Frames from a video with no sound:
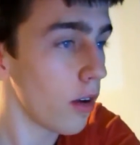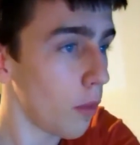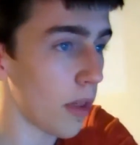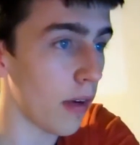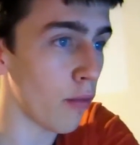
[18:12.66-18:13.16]

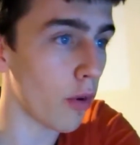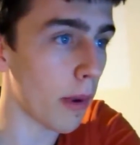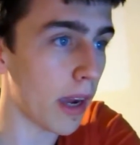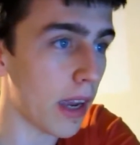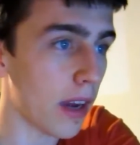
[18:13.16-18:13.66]
We then run
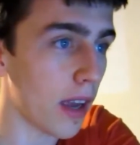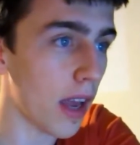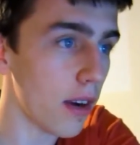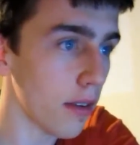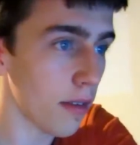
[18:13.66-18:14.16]
back in
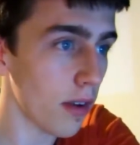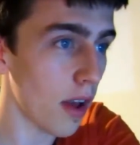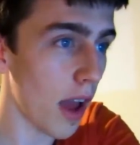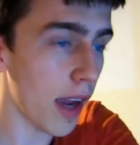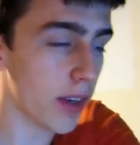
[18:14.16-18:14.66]
again.
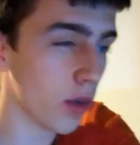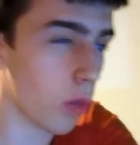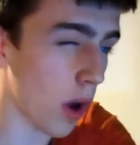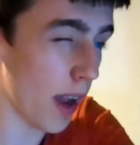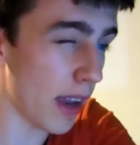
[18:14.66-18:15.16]
X,
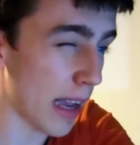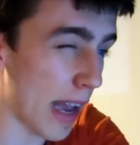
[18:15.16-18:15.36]
Y,